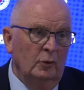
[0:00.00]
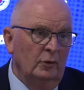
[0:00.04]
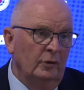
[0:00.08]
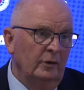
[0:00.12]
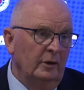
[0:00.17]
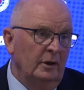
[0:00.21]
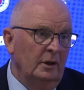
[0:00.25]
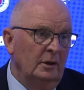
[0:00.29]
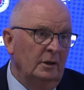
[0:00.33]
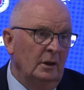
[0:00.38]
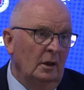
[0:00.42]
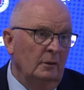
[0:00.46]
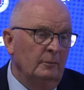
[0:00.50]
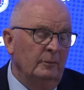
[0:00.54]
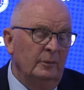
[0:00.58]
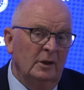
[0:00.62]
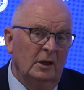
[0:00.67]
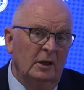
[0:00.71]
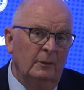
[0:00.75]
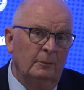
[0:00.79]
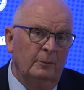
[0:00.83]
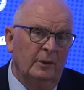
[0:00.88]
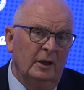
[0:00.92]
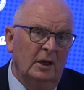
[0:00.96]
the radar.
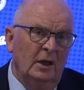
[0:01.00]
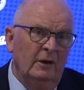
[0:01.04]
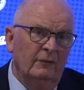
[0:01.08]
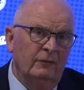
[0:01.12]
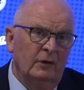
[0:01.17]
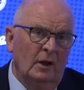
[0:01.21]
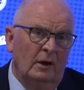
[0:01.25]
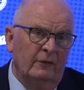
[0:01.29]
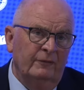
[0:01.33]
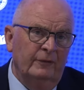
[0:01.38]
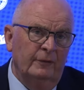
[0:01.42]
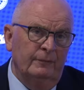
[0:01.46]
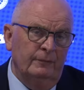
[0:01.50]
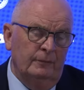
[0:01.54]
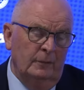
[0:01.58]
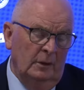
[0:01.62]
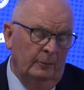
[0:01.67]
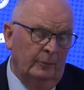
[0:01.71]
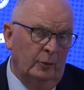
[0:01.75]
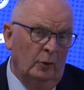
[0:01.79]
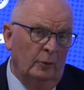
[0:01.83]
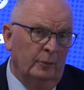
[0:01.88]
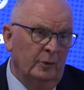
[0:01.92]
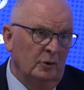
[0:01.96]
Behave like a
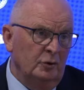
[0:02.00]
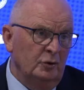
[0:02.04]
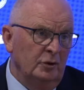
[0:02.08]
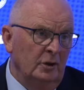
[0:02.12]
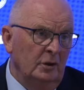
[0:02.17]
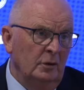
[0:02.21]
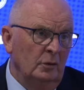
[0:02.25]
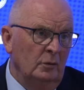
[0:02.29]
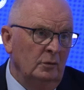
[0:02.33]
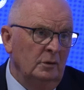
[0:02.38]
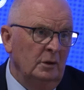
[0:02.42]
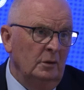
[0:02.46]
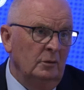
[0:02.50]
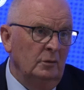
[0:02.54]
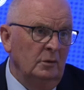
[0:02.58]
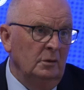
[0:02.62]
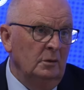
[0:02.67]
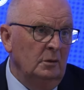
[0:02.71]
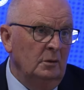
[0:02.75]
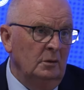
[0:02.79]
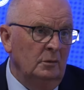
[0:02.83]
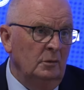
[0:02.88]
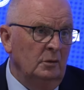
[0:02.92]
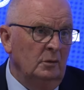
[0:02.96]
proper shareholder.
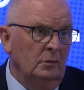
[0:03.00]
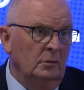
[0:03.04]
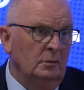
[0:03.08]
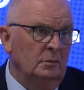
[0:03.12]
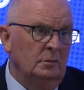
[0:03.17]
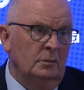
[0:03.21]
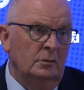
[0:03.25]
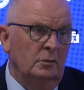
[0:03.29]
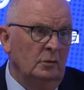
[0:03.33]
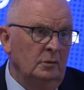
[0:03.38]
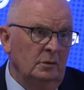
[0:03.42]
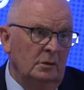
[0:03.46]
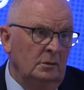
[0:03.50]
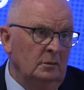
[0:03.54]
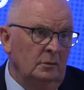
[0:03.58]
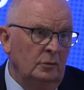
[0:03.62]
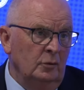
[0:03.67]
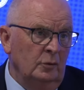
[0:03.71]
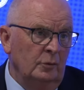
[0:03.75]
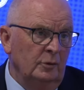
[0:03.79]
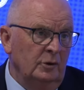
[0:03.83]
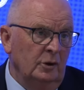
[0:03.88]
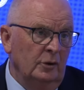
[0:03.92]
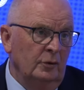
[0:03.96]
Don't do
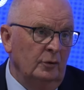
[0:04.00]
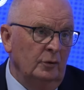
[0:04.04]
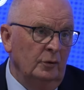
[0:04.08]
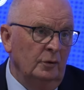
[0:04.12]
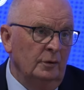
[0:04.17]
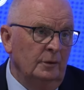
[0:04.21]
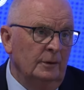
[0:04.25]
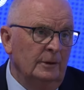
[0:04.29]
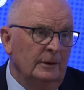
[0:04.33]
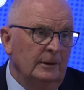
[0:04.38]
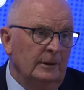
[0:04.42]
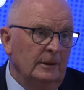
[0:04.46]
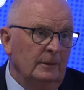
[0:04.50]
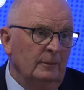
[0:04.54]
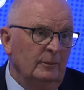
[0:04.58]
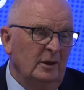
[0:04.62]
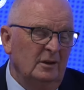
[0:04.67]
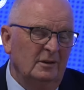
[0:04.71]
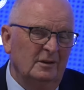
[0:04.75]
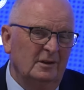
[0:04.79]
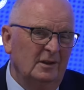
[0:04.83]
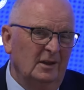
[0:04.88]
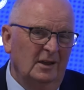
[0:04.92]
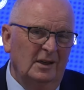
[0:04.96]
what you're doing.
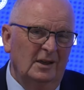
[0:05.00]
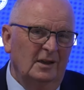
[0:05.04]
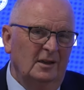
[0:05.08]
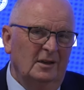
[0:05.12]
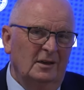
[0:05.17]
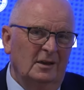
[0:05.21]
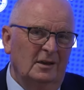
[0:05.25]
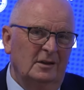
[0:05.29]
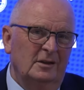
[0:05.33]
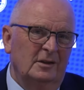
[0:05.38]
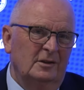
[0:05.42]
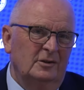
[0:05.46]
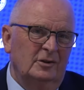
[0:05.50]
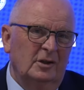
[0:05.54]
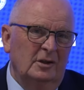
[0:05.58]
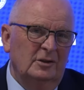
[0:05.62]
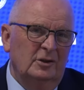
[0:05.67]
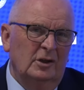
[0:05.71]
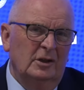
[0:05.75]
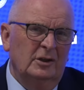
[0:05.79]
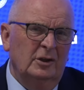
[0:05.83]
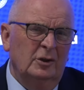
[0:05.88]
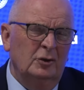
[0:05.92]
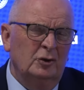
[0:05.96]
But it's
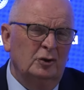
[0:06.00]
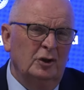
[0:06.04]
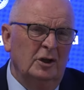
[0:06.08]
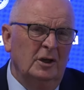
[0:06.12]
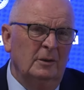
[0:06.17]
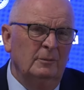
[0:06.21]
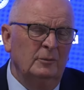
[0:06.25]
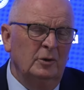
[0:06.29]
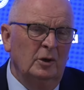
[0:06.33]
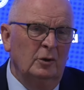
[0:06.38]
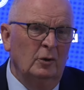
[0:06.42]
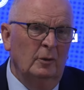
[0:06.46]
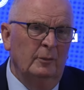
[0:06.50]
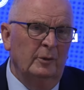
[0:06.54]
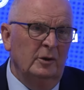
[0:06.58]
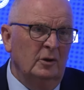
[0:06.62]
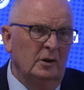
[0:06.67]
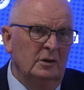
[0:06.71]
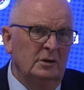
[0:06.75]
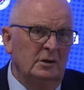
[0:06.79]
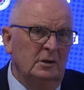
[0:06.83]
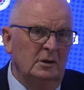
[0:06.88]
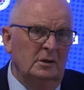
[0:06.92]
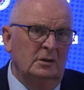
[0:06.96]
just a shame, you know,
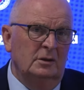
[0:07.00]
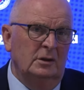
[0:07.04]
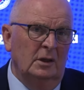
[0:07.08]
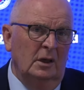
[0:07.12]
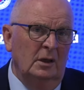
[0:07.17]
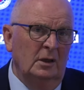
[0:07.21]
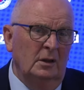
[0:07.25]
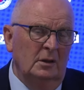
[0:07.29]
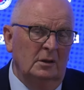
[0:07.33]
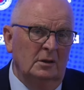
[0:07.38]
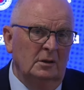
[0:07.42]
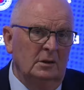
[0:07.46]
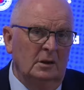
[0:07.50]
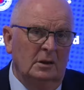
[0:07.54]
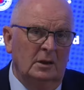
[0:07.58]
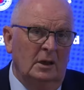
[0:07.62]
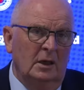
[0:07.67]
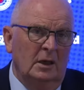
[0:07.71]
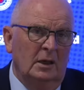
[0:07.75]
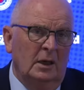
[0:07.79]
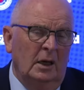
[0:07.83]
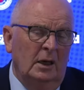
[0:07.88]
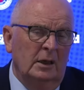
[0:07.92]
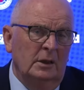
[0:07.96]
because he's a
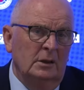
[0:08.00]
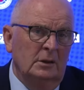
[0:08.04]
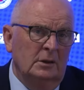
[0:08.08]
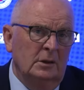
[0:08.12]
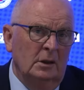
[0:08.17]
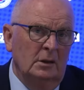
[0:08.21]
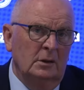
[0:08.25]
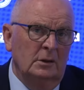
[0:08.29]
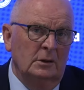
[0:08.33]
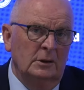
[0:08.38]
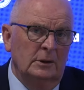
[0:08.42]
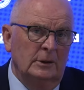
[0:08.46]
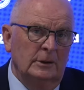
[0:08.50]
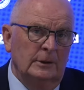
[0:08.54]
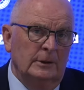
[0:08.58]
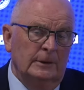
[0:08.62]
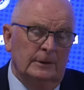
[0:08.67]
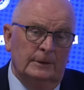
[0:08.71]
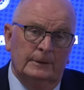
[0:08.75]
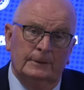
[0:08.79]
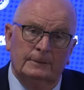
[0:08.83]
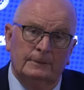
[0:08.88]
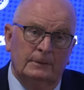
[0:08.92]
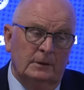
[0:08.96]
great character
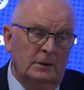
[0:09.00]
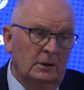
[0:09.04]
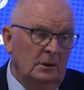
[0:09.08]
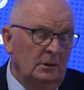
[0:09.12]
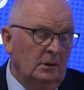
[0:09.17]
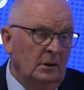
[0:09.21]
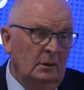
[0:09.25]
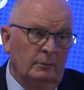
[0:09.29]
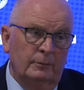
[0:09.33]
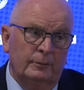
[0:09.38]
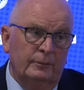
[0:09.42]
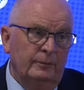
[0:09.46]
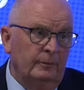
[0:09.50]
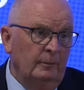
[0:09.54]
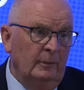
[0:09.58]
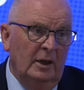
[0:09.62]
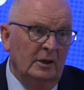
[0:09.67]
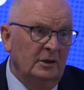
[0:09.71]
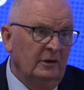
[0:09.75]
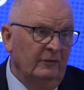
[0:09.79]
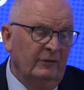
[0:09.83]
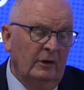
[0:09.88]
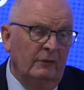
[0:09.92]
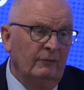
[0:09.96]
and he's a
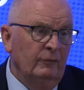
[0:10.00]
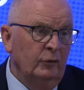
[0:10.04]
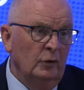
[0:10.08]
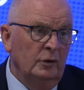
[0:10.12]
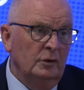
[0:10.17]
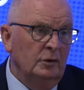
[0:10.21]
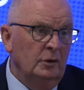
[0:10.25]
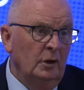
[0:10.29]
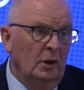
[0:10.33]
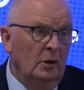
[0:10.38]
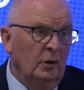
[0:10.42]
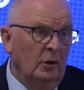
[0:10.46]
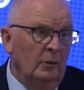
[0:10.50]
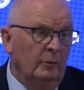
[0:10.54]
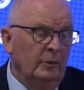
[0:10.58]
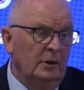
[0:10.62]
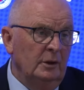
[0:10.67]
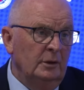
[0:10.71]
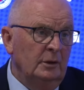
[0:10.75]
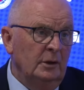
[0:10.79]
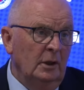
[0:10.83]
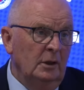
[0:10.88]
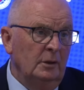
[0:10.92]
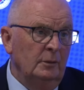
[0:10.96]
massive influence in the club at
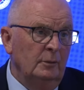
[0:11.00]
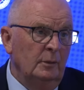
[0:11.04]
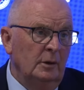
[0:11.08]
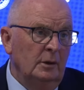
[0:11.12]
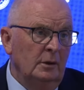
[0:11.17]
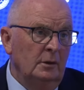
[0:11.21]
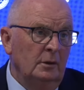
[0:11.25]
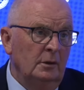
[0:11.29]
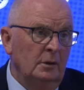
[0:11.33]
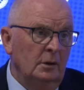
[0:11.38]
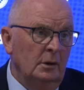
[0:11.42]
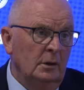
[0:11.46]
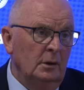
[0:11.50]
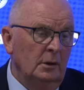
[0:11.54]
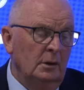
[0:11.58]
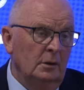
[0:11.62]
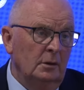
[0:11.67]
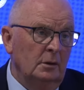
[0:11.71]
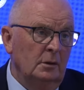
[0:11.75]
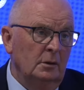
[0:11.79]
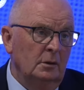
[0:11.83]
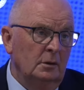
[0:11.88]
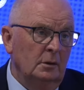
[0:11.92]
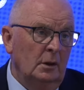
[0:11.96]
the time, and
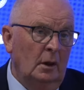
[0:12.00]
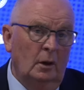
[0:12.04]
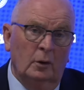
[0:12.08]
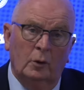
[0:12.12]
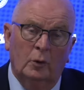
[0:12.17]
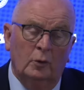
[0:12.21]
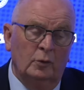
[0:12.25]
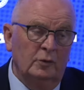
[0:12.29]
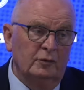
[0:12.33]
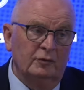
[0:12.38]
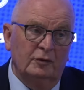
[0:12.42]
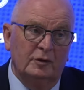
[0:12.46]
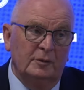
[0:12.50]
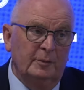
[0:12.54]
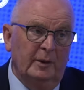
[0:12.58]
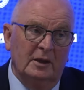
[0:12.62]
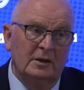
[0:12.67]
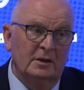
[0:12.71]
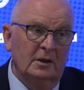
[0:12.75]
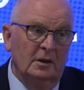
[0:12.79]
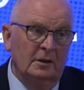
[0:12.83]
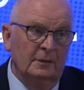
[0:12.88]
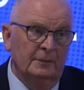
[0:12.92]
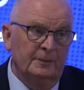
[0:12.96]
I'll always
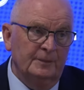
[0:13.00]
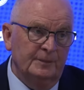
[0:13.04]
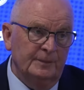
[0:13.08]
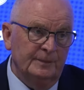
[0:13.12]
respect that.